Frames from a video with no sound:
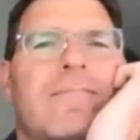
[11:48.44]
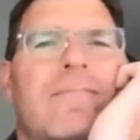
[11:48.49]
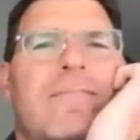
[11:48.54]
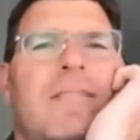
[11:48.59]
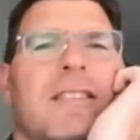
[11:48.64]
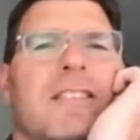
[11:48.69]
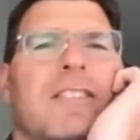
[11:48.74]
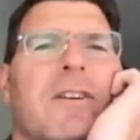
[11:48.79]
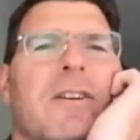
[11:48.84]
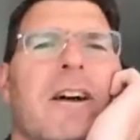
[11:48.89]

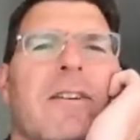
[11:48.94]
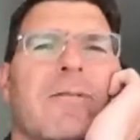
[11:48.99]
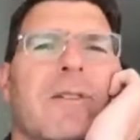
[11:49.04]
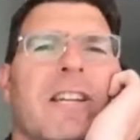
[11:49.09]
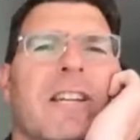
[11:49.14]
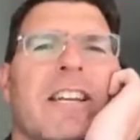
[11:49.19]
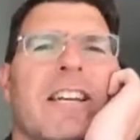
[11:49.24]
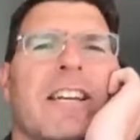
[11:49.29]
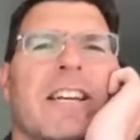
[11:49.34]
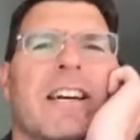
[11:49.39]
So I
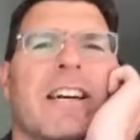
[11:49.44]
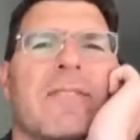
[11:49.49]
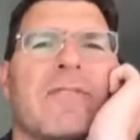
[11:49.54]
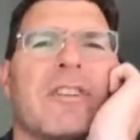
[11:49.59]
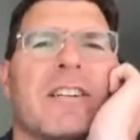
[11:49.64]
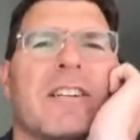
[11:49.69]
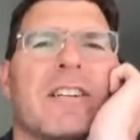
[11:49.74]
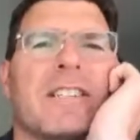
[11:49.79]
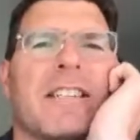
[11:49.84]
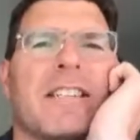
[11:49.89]
really, if
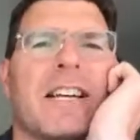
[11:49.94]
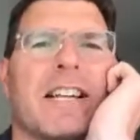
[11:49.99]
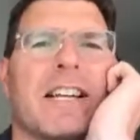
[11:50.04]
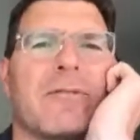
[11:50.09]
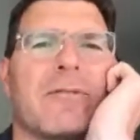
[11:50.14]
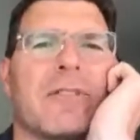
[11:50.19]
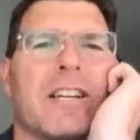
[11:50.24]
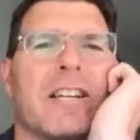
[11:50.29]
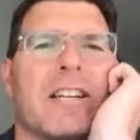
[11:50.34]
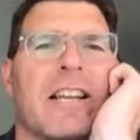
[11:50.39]
you can tell, I
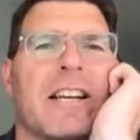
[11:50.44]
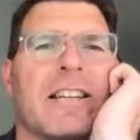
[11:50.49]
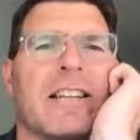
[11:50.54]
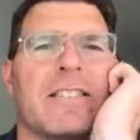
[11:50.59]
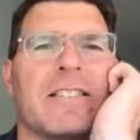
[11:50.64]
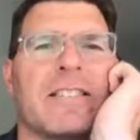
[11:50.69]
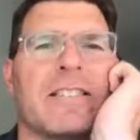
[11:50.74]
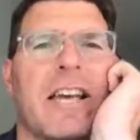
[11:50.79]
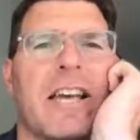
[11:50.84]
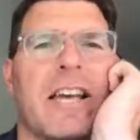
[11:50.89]
really like
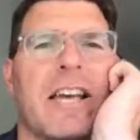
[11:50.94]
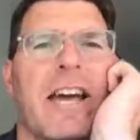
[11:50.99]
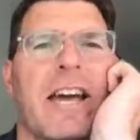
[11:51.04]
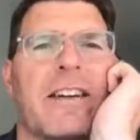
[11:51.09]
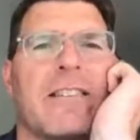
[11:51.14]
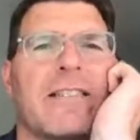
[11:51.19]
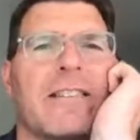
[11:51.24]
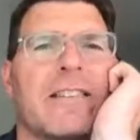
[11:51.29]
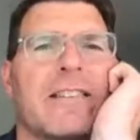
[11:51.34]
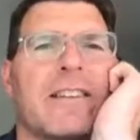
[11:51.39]
this
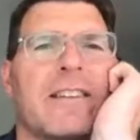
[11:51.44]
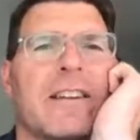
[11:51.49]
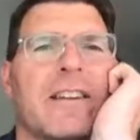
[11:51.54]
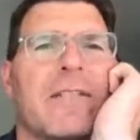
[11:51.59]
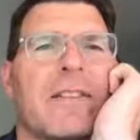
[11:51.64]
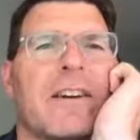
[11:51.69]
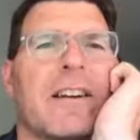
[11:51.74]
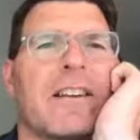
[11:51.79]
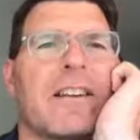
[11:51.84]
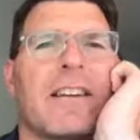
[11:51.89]
guy because I
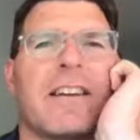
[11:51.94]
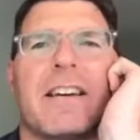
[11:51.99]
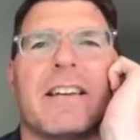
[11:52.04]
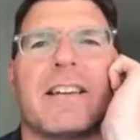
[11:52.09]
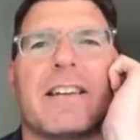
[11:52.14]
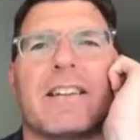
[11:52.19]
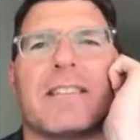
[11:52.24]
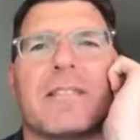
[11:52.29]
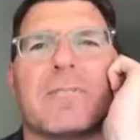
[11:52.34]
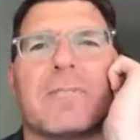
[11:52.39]
thought he
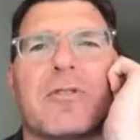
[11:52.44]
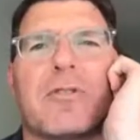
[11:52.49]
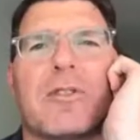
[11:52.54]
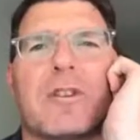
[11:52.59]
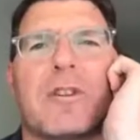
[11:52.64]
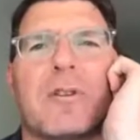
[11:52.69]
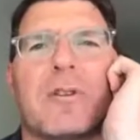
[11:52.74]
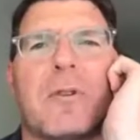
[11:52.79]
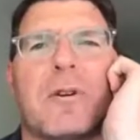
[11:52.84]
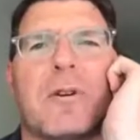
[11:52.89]
had some really
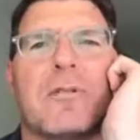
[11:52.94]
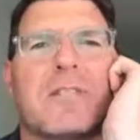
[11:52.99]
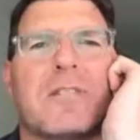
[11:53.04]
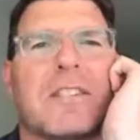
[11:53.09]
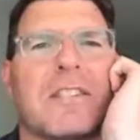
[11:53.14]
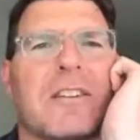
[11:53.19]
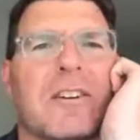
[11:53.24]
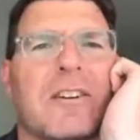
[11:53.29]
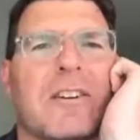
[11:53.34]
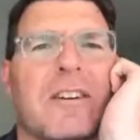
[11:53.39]
good quotes
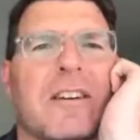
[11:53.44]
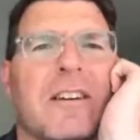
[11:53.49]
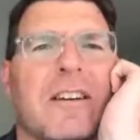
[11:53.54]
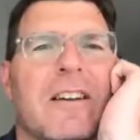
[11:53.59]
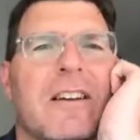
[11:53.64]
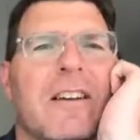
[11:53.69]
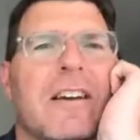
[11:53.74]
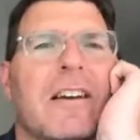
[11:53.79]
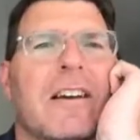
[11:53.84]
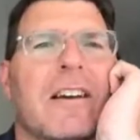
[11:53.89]
in here.
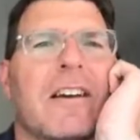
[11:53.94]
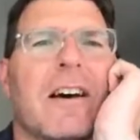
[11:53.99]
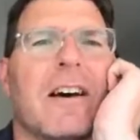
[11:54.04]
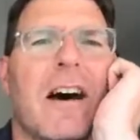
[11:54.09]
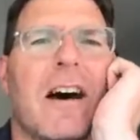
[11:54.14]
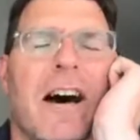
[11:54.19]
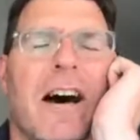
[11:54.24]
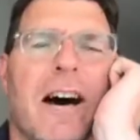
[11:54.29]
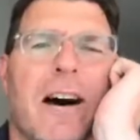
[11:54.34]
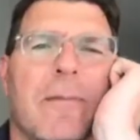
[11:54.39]

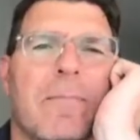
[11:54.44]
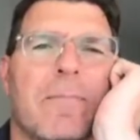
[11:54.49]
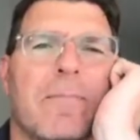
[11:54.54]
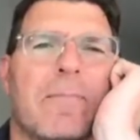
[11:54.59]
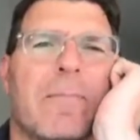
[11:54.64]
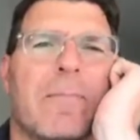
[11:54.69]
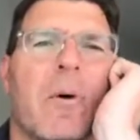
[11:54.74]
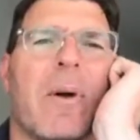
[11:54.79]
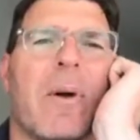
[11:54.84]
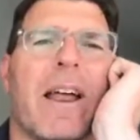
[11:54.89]
But
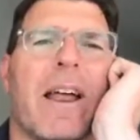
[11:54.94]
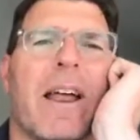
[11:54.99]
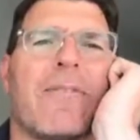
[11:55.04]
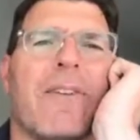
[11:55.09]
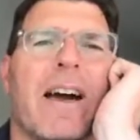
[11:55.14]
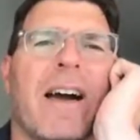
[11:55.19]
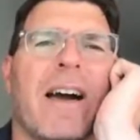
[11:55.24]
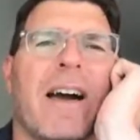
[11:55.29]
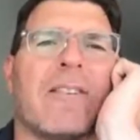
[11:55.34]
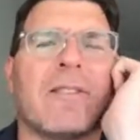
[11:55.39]
what I
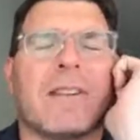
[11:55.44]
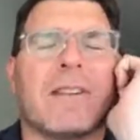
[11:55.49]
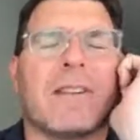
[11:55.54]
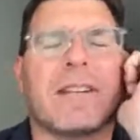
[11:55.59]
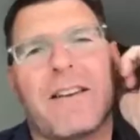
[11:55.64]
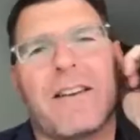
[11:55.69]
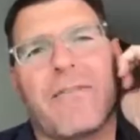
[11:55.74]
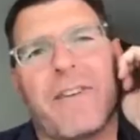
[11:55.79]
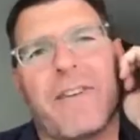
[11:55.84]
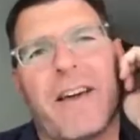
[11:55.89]
found
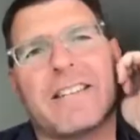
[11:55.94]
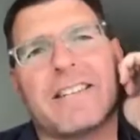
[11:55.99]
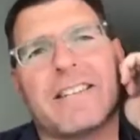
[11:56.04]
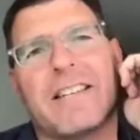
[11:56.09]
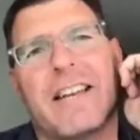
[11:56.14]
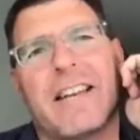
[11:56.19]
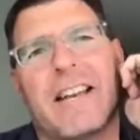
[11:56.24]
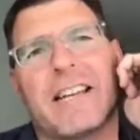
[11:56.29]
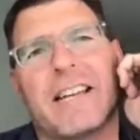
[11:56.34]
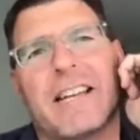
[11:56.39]
kind of
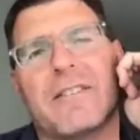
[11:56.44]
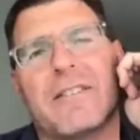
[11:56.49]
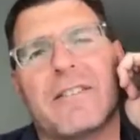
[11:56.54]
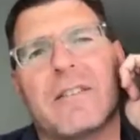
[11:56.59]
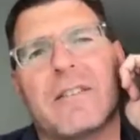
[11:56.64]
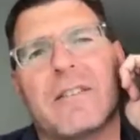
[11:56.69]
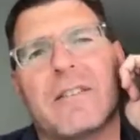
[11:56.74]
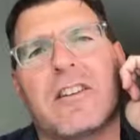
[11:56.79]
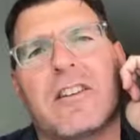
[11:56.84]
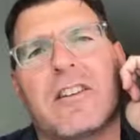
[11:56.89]
fascinating in
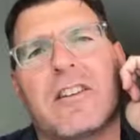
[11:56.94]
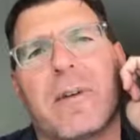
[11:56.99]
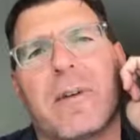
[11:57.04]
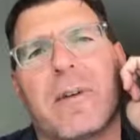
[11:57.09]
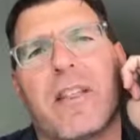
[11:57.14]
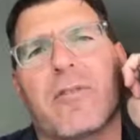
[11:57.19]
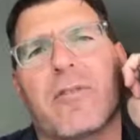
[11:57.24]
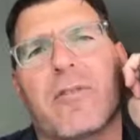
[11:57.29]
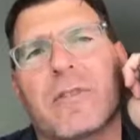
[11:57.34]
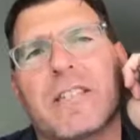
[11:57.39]
doing a little
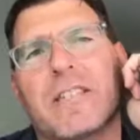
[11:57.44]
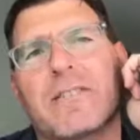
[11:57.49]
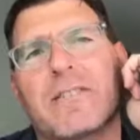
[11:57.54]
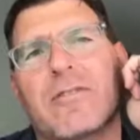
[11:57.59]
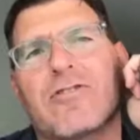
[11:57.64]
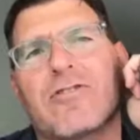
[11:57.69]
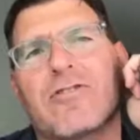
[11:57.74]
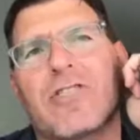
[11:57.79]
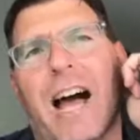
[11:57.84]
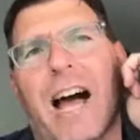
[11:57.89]
bit of the
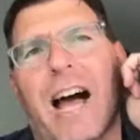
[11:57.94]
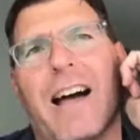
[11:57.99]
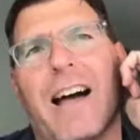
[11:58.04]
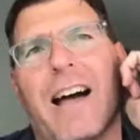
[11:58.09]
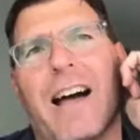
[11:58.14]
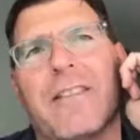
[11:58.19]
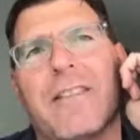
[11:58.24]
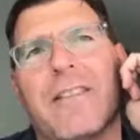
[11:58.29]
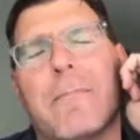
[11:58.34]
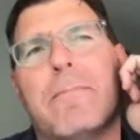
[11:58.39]
research
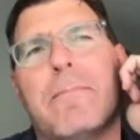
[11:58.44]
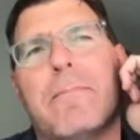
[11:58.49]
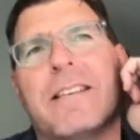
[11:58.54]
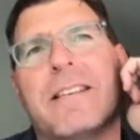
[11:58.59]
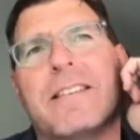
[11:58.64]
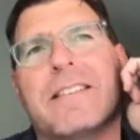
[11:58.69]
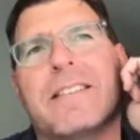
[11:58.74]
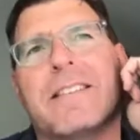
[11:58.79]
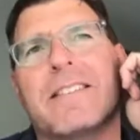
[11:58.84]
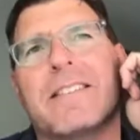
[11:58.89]
on the
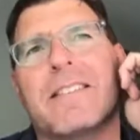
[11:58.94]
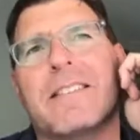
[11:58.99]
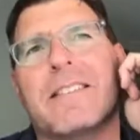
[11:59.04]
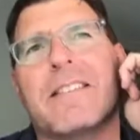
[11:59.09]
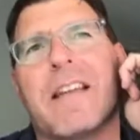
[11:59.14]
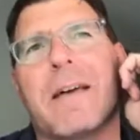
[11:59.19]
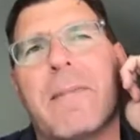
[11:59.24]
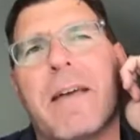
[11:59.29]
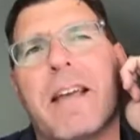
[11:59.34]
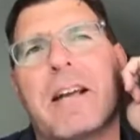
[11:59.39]

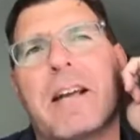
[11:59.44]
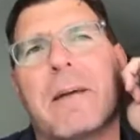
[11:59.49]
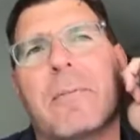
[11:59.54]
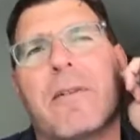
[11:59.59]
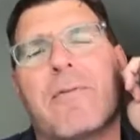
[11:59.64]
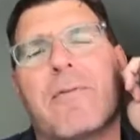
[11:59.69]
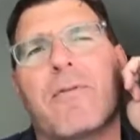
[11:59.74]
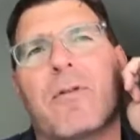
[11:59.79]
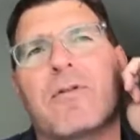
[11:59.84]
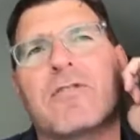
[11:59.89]
businesses that make
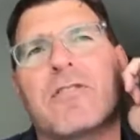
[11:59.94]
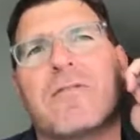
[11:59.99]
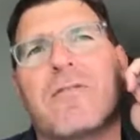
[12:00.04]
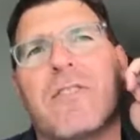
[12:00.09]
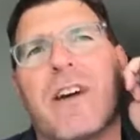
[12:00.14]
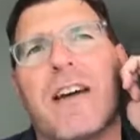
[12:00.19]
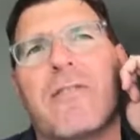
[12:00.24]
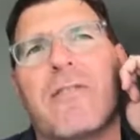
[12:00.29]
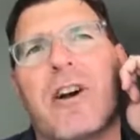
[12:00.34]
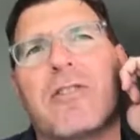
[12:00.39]
up the Fortune
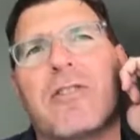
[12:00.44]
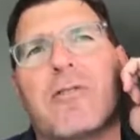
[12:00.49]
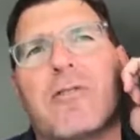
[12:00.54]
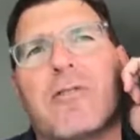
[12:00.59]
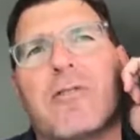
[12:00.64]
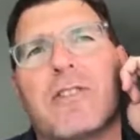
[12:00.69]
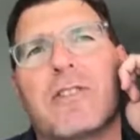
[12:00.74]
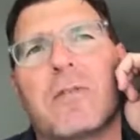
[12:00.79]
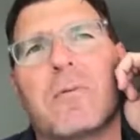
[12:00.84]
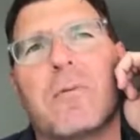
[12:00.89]

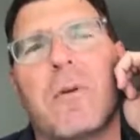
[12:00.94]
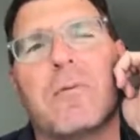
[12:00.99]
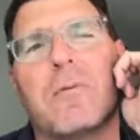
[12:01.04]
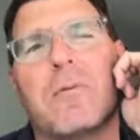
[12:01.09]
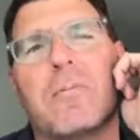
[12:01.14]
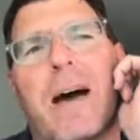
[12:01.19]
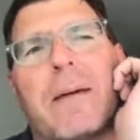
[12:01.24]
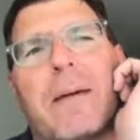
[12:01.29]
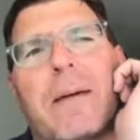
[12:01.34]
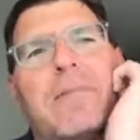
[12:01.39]
500, this
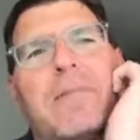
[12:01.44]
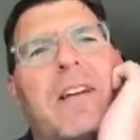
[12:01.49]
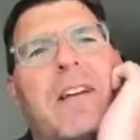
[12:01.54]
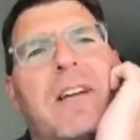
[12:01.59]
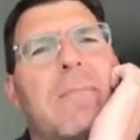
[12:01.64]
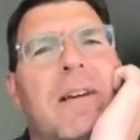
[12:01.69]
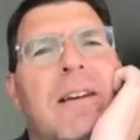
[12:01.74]
quote popped up.